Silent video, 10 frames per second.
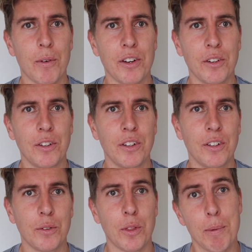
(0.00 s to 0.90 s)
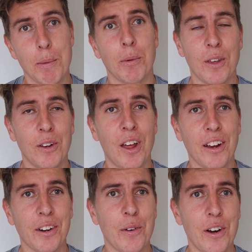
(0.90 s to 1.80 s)
around you, or the people that you
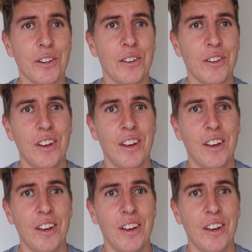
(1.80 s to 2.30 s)
like around you,